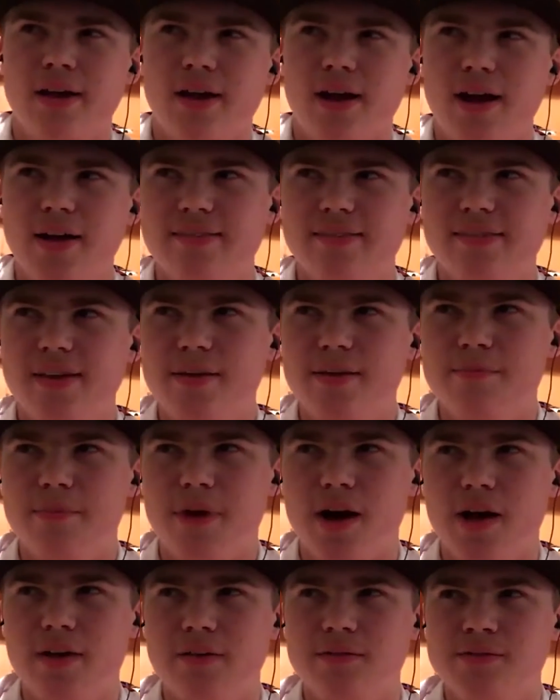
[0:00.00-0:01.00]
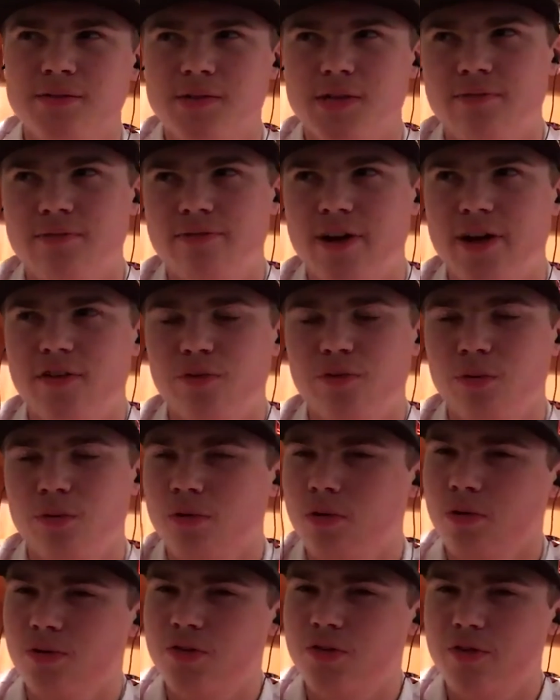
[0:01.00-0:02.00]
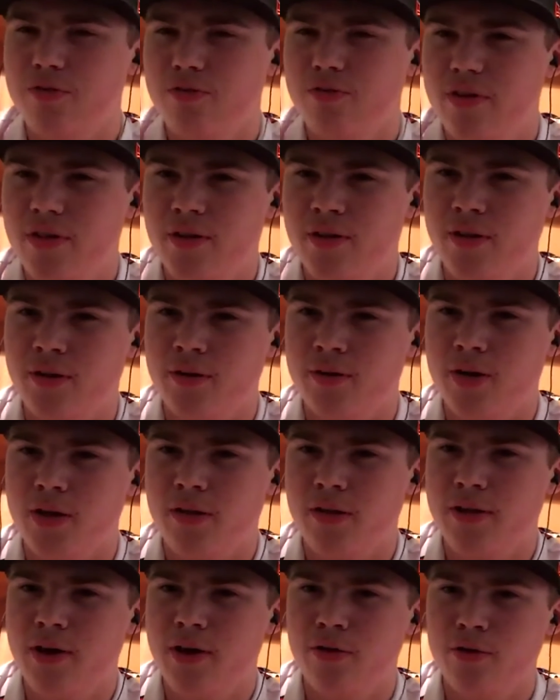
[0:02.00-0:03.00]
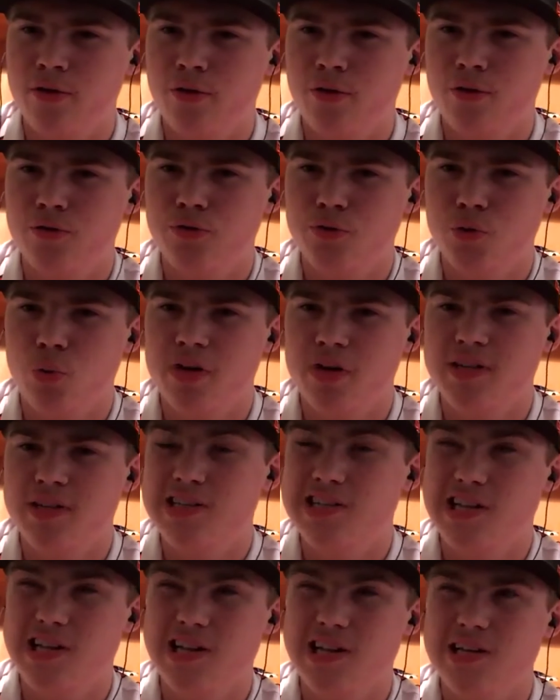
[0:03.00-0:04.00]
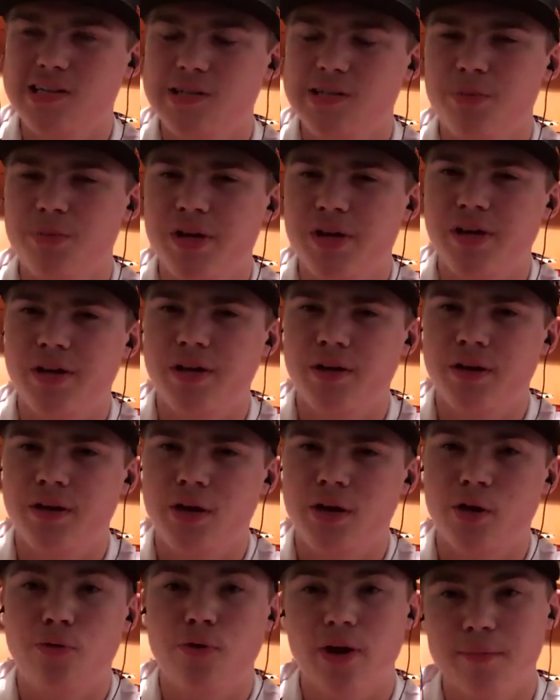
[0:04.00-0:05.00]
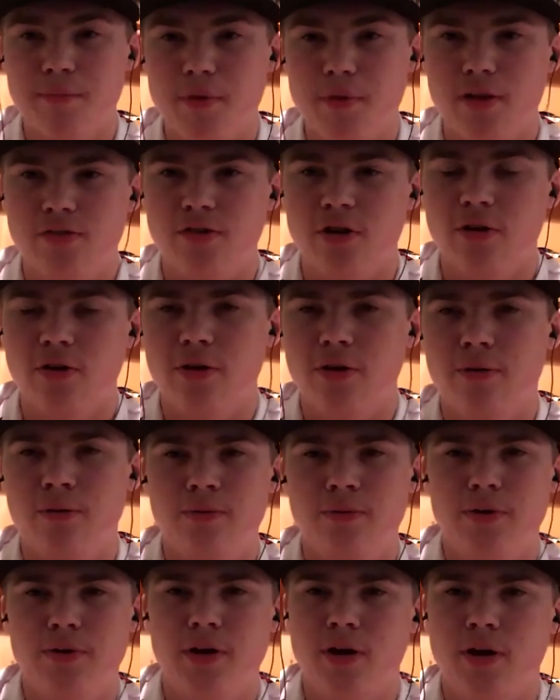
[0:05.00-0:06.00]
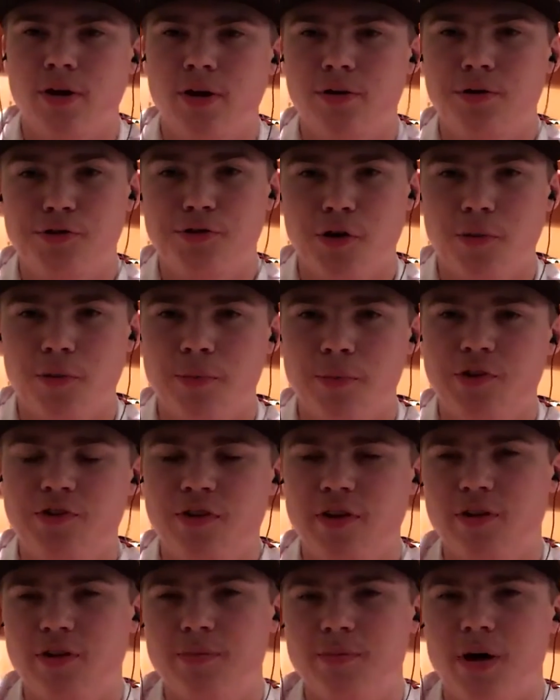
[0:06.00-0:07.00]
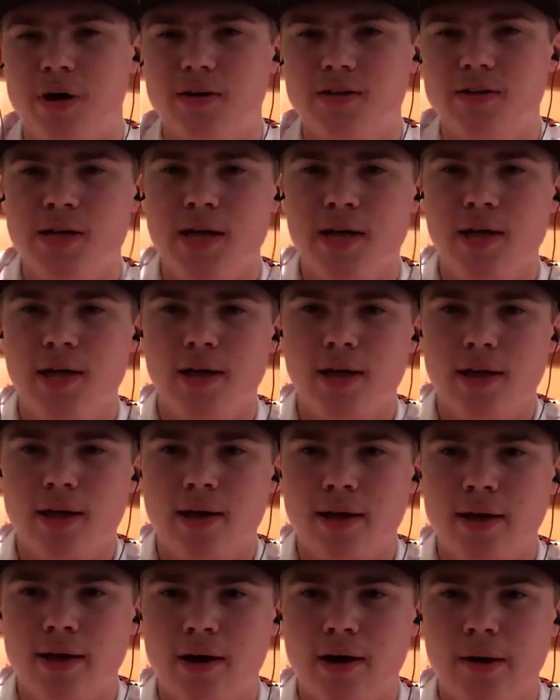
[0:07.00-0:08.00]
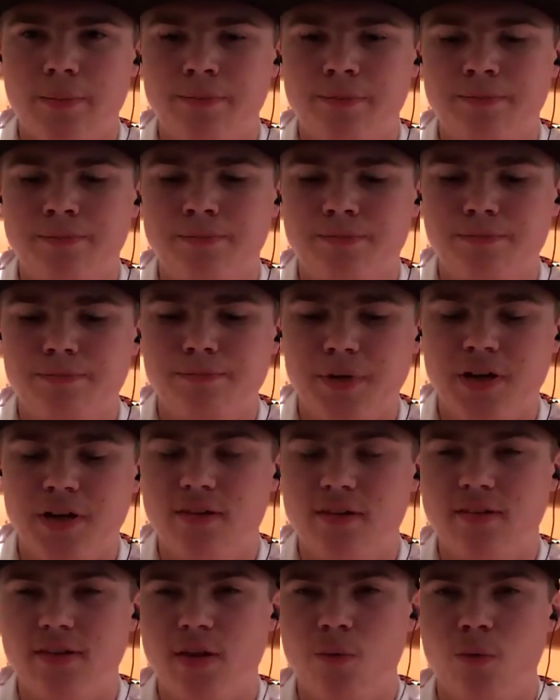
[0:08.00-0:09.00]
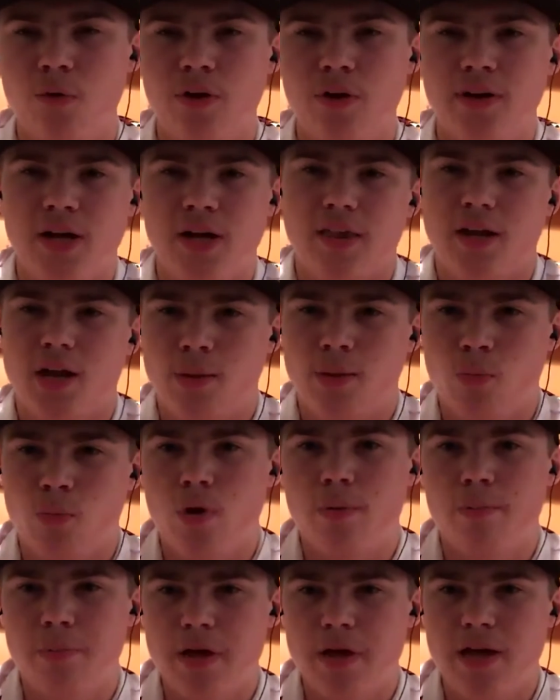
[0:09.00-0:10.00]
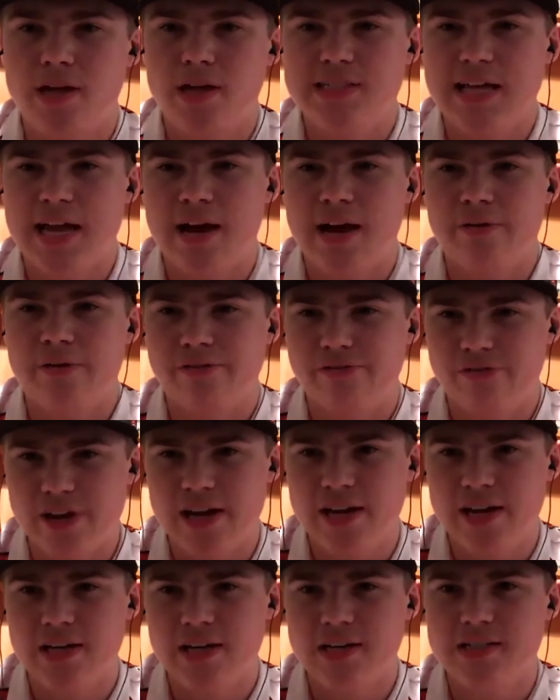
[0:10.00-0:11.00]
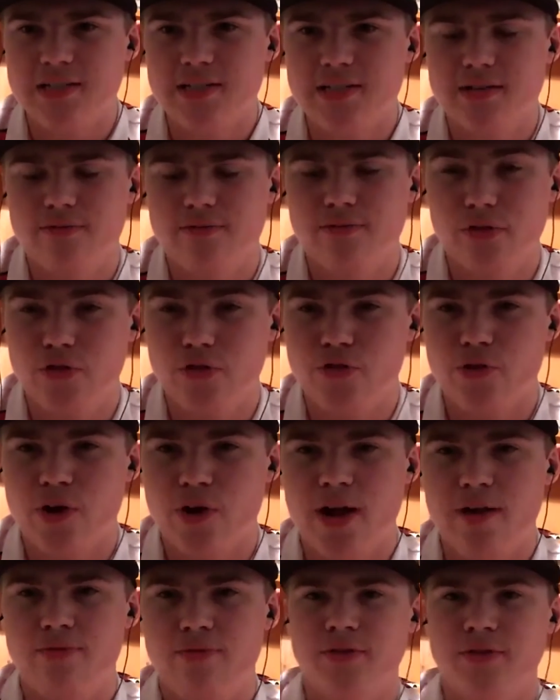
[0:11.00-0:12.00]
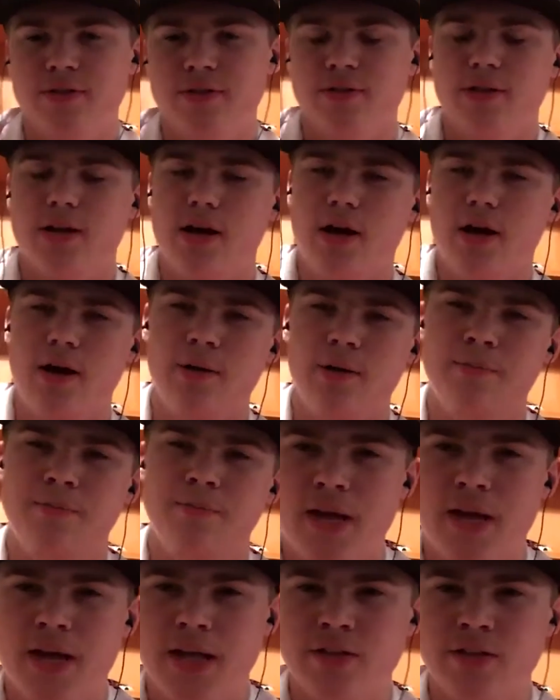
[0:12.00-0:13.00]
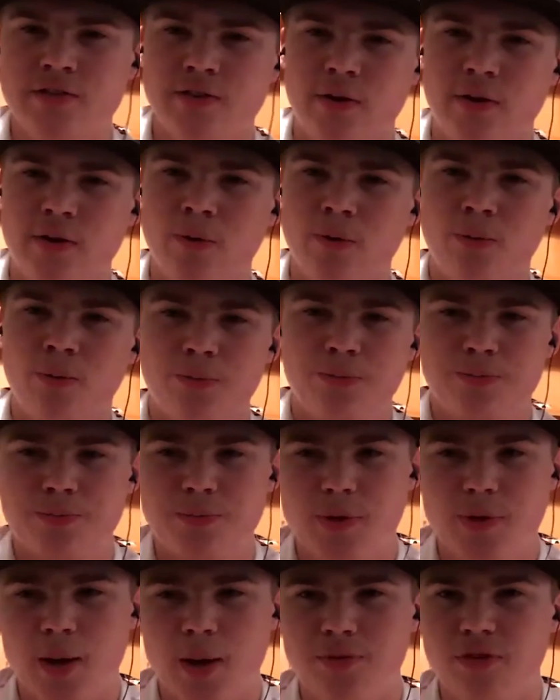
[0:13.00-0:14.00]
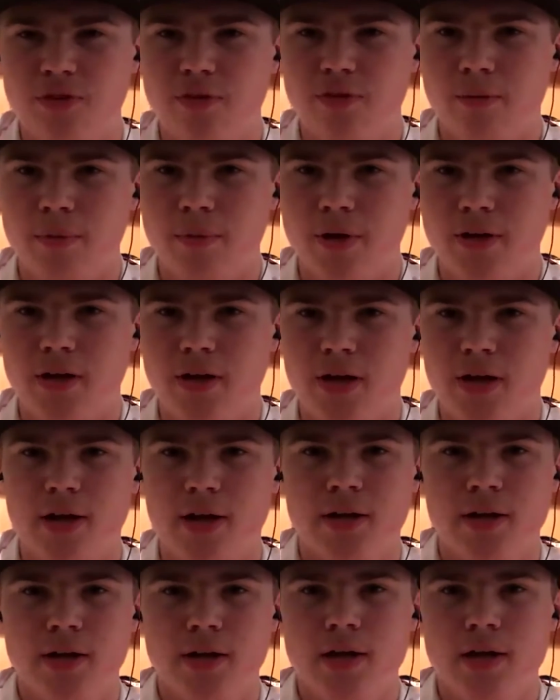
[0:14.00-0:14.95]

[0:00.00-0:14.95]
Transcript: I'd say mine events were a little different than the other 26. Me and Greg Montezaro, Skirt Buster and Xbox, because they wanted to get the #1 picks out to Phoenix for the draft. And so I was sitting there Monday,